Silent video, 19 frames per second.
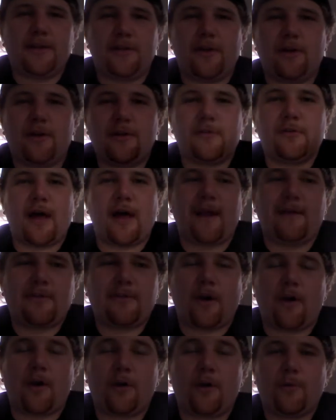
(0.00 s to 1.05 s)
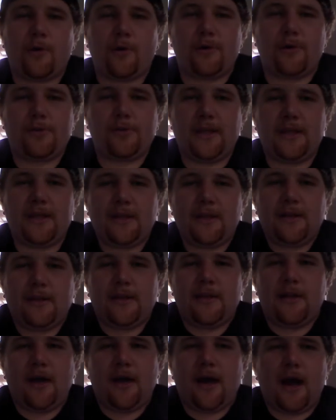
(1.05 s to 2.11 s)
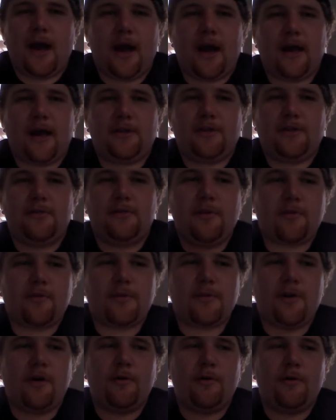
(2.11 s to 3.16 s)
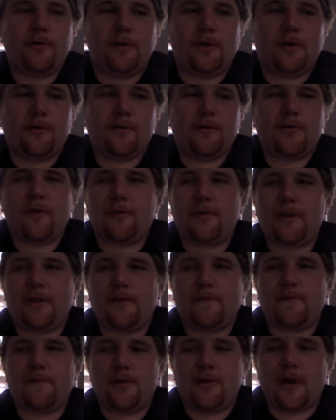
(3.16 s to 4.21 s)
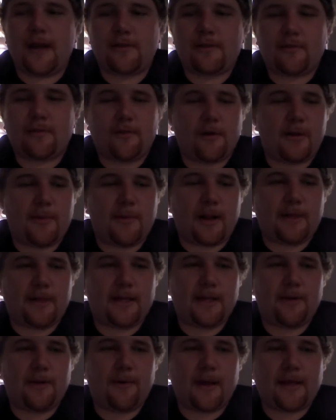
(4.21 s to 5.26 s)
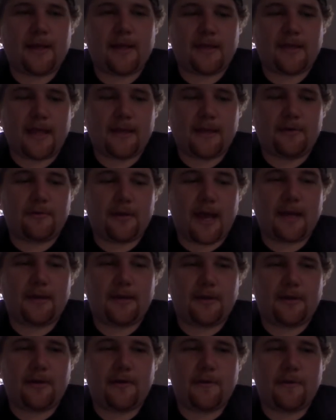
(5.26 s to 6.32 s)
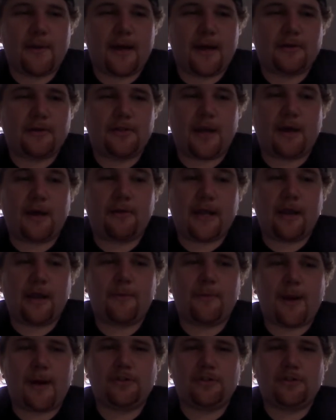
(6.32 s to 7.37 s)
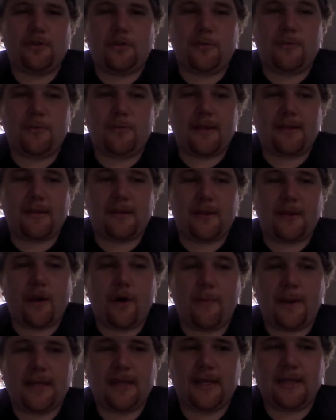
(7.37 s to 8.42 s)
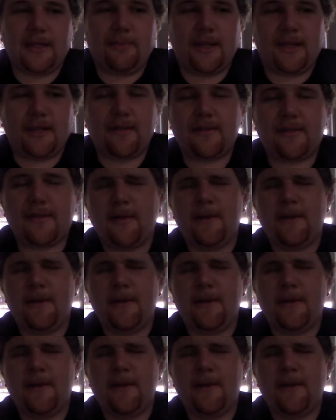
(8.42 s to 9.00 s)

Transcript: You know, your lives aren't worth it. There's no reason for you guys to worry about it anyway, because I don't care about you, and you're basically all my guinea pigs.